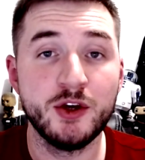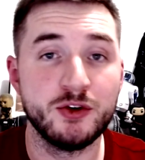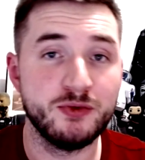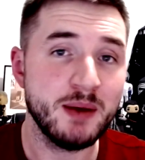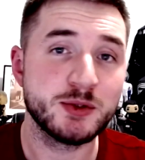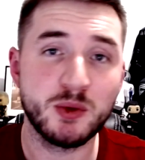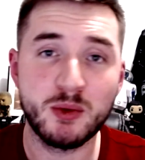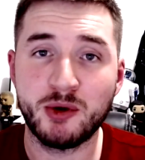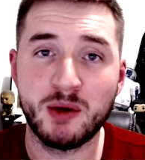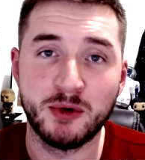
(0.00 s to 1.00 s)
Your reps will be
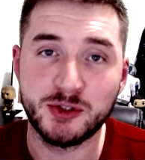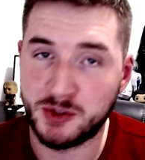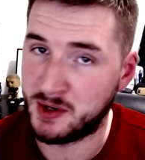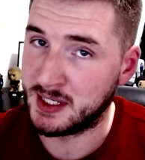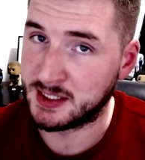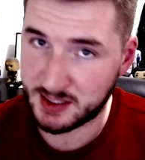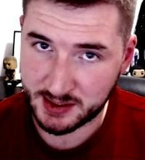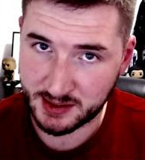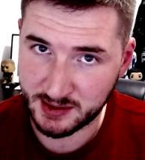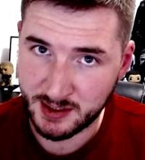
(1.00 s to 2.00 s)
pretty much
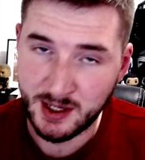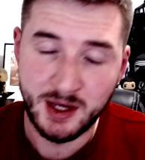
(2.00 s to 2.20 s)
non-existent.